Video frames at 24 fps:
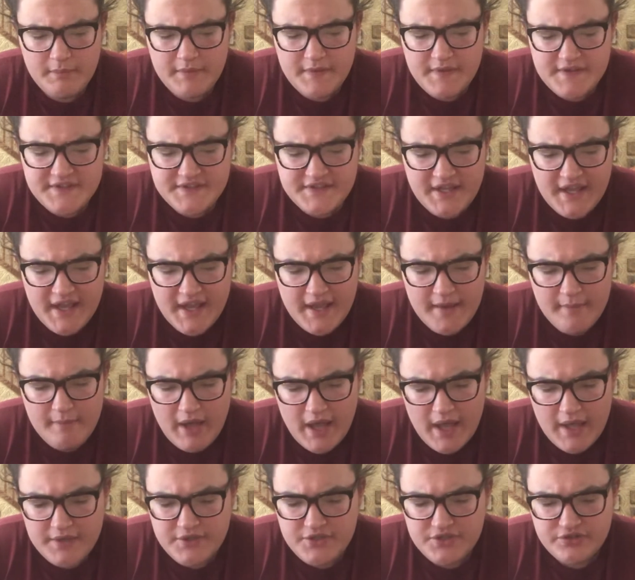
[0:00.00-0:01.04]
This game
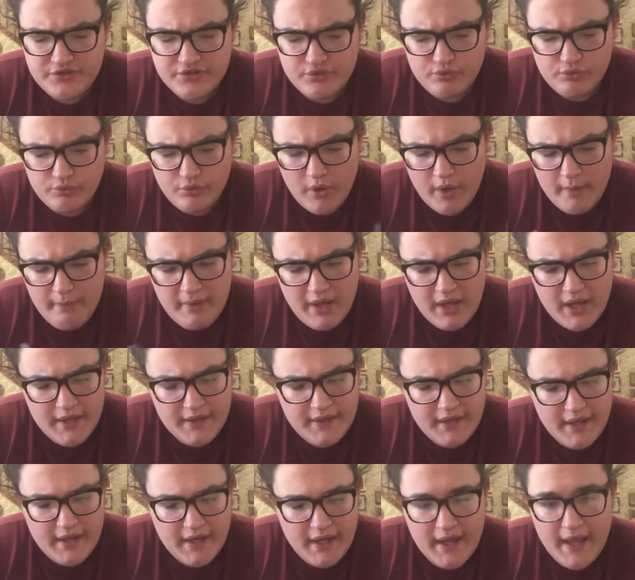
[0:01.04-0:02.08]
I just grew up
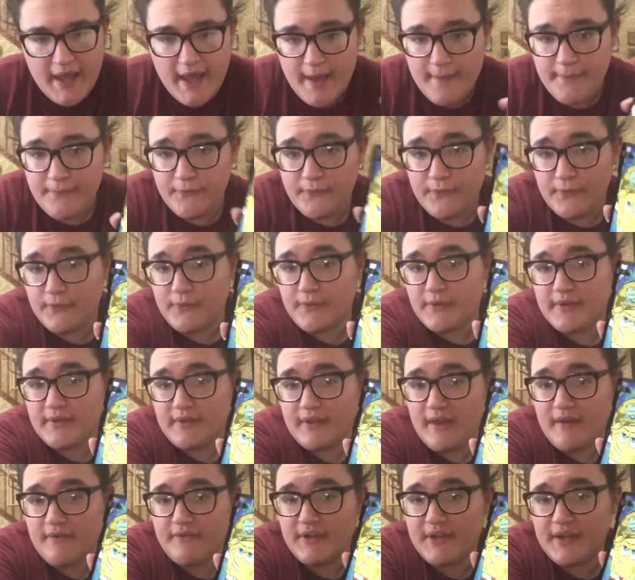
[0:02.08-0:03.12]
on and I absolutely
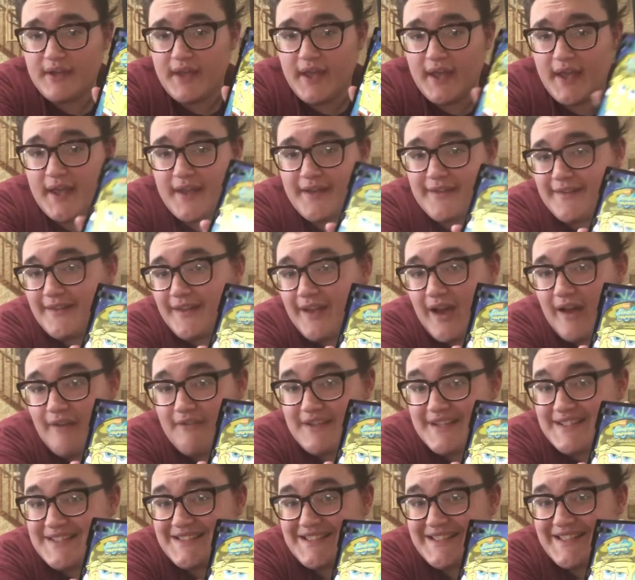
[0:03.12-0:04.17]
love it, and
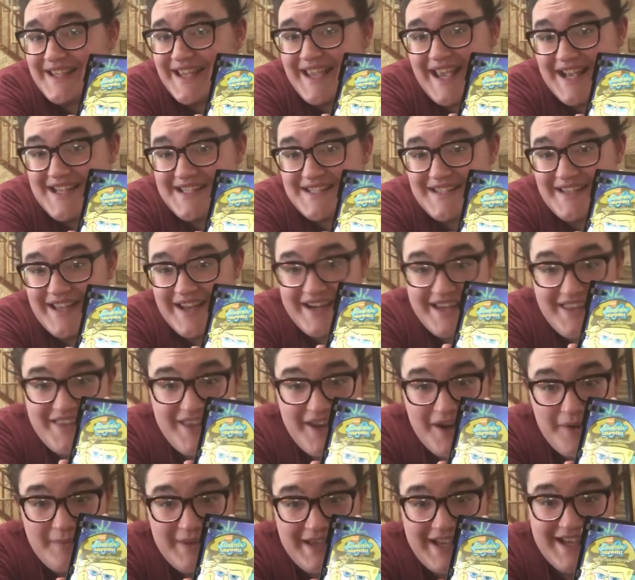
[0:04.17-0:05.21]
obviously the case is not in
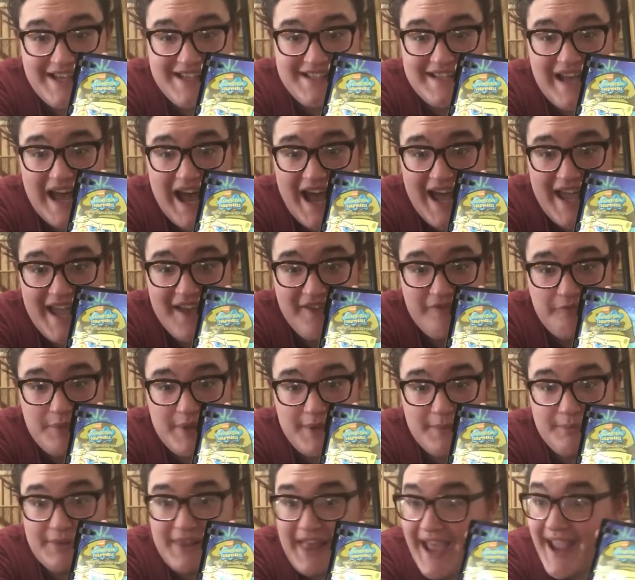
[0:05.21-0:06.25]
there because I have
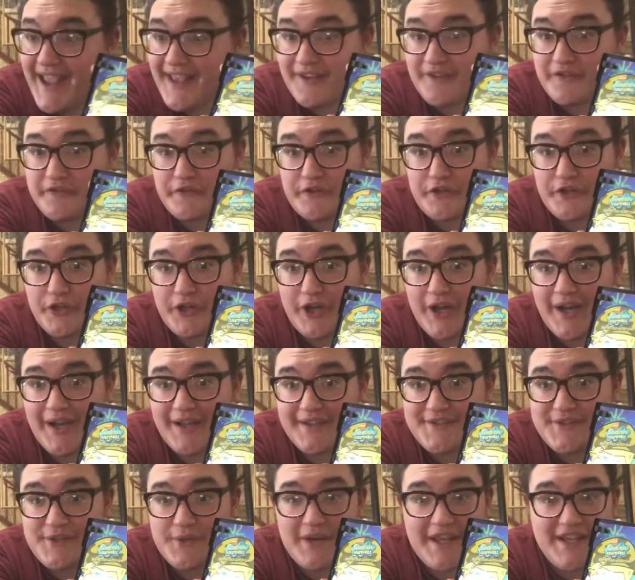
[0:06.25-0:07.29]
been playing for uh,
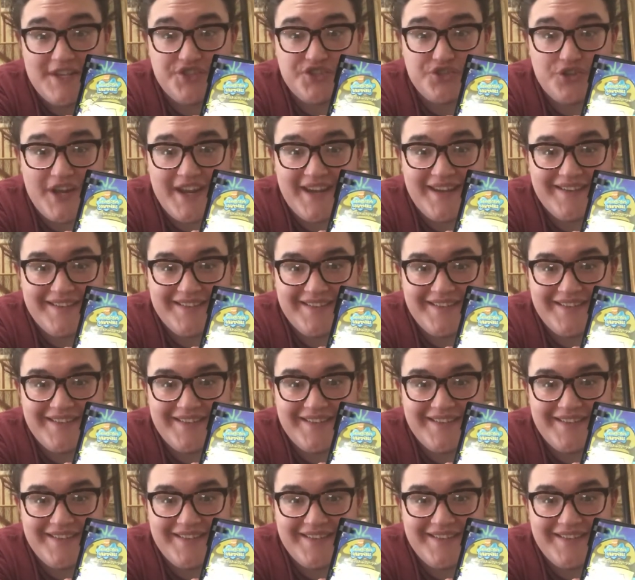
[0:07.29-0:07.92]
two days straight.